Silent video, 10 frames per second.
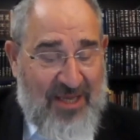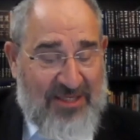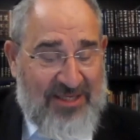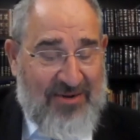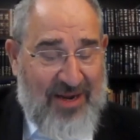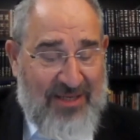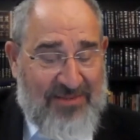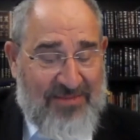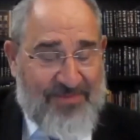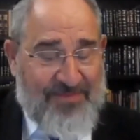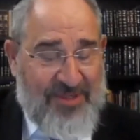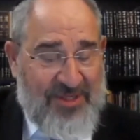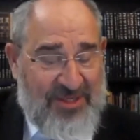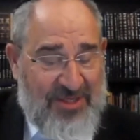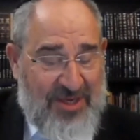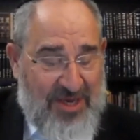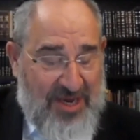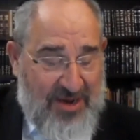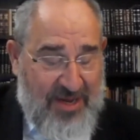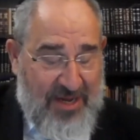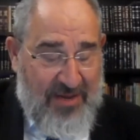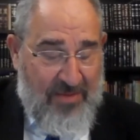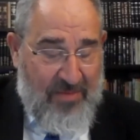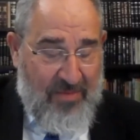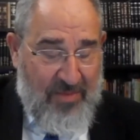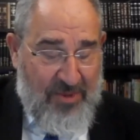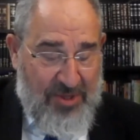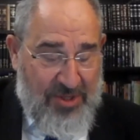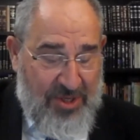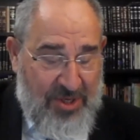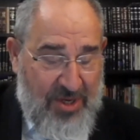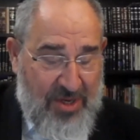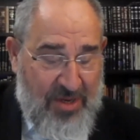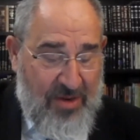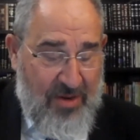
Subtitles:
Yes, is that right? Okay, let me just see here.